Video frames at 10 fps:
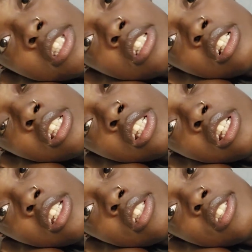this
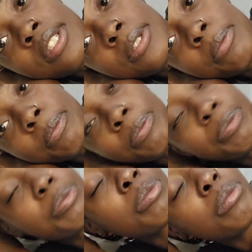clinic is.
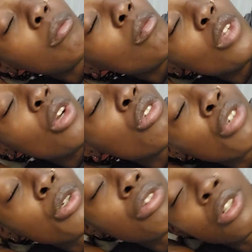
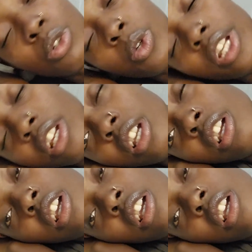Real, real quick.